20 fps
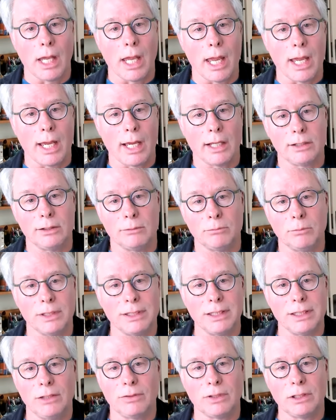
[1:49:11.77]
And
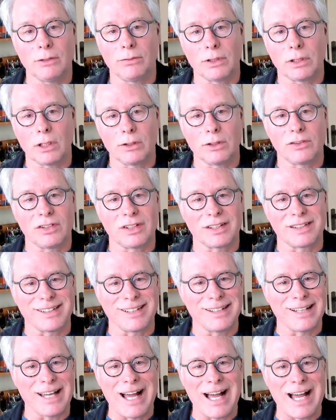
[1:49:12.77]
but even if you go to
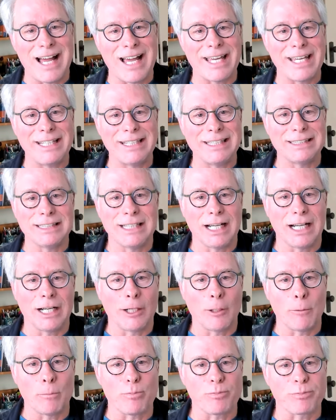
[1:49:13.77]
69,
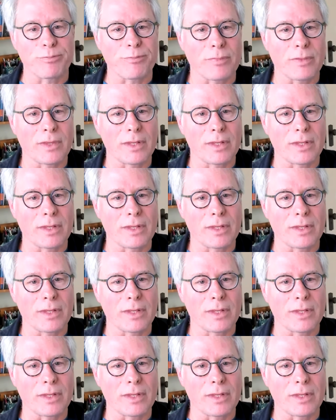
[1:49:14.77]
um,